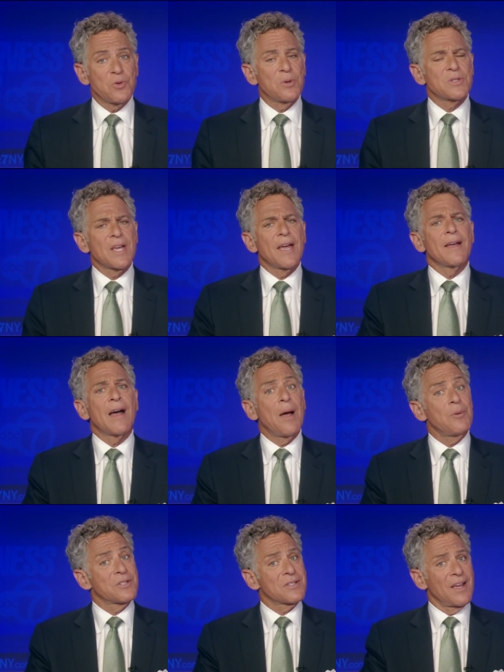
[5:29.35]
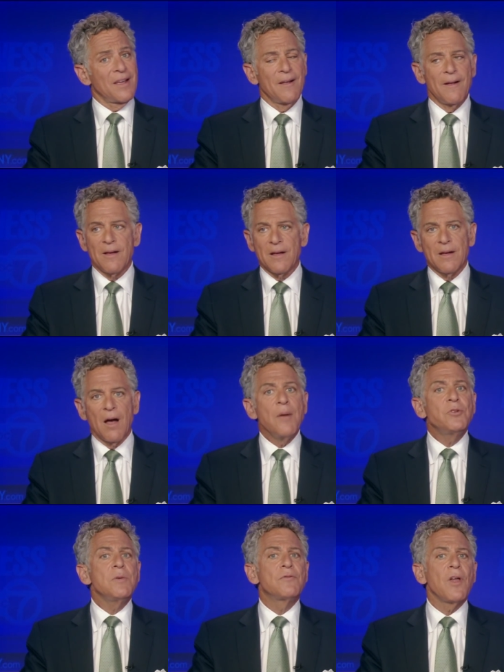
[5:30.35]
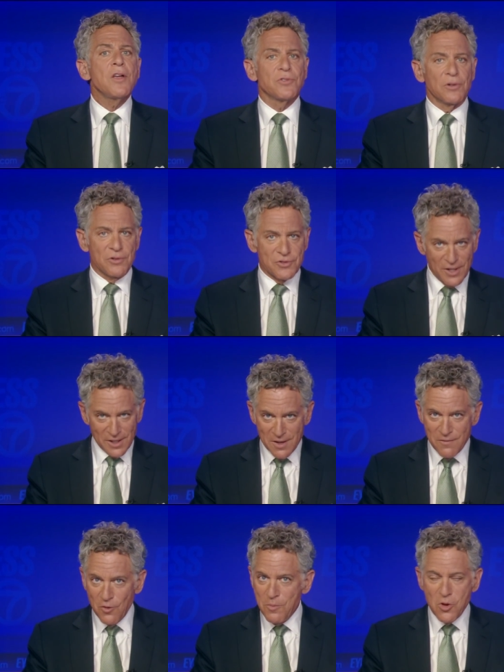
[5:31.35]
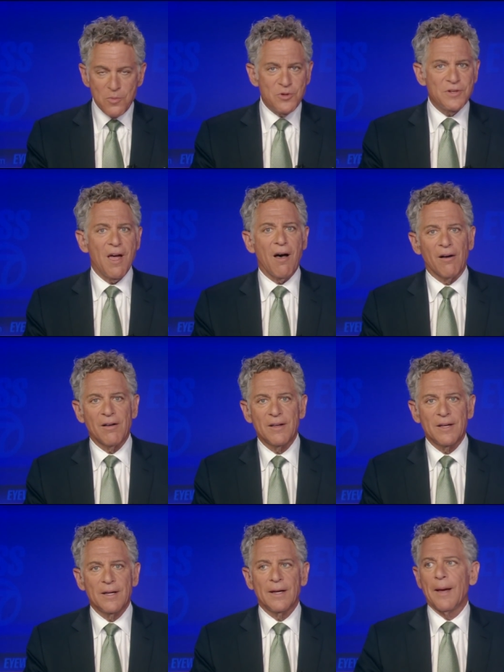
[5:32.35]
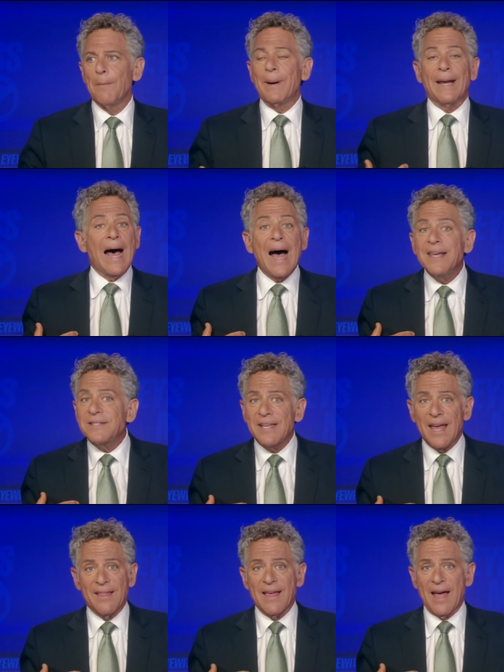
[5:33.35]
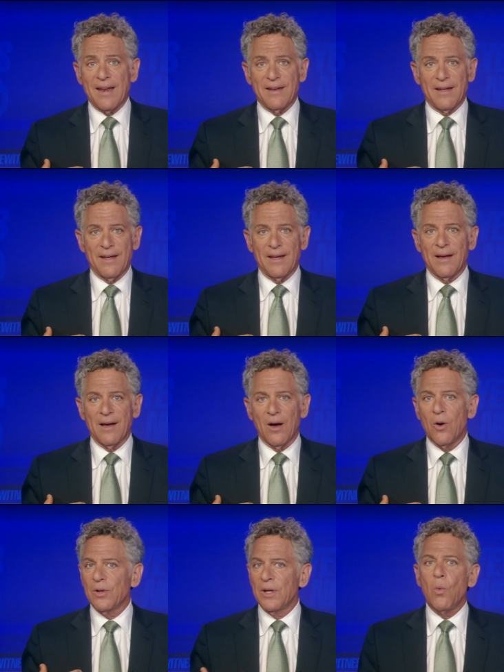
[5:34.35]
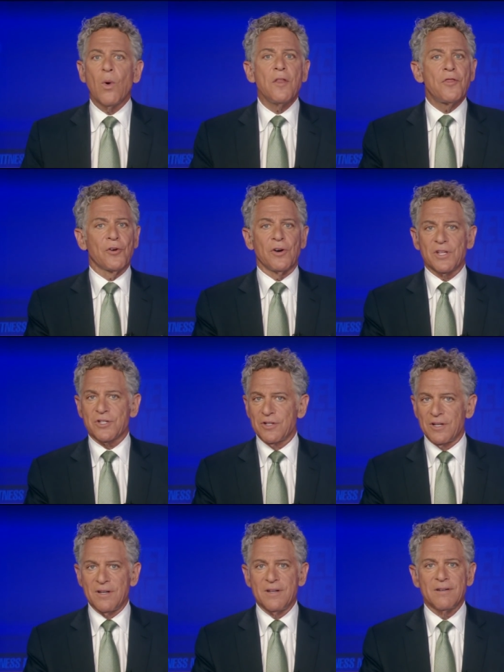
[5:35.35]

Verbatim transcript: We would say, I would say, I'm Tim Fleischer, sitting in for Bill Beutel. But I say that only one third as good